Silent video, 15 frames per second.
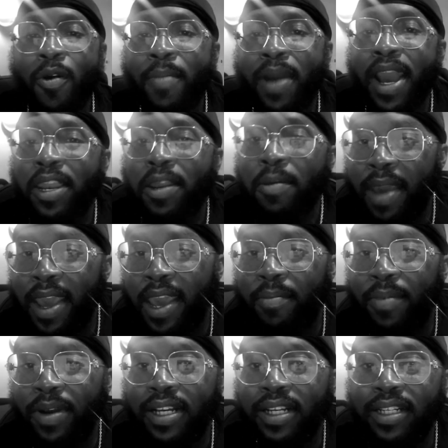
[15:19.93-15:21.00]
money back
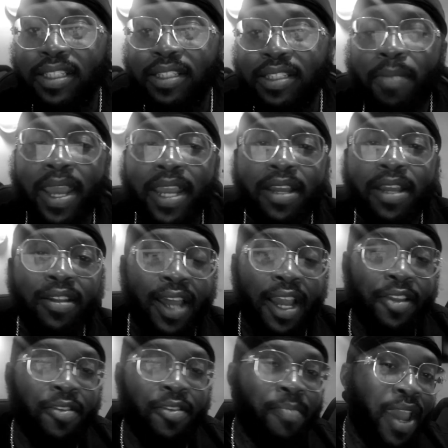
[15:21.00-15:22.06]
because it make it look like
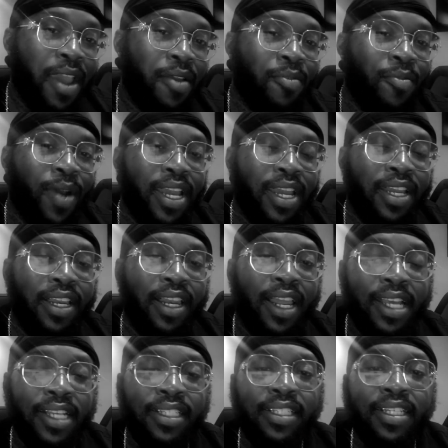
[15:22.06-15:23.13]
you made way
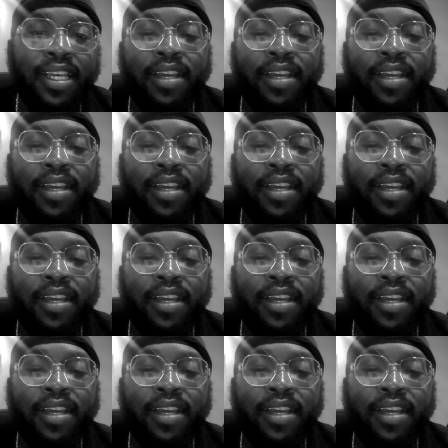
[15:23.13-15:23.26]
less